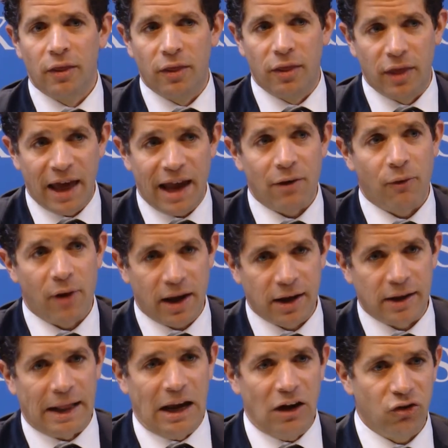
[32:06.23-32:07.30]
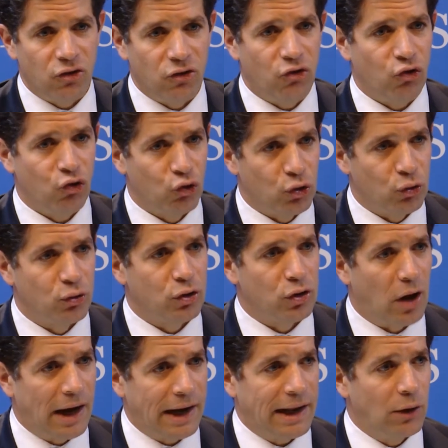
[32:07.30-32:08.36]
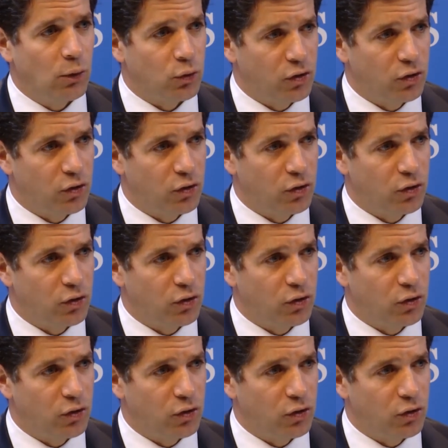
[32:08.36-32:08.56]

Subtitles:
their regulation should look like in